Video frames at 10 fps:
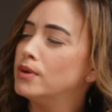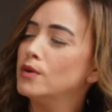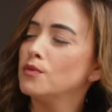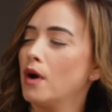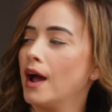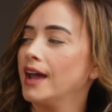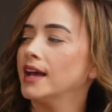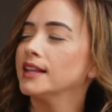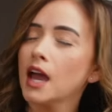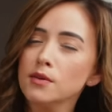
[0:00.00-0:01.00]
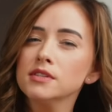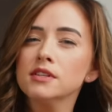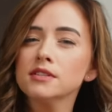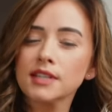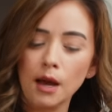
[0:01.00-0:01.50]
but why? Like, I was a
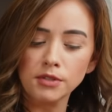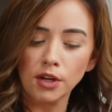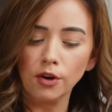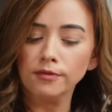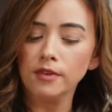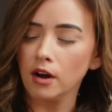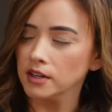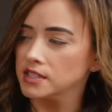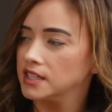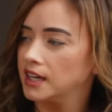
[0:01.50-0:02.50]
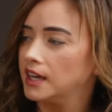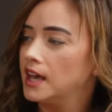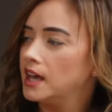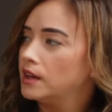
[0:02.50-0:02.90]
little skeptical, honestly. How long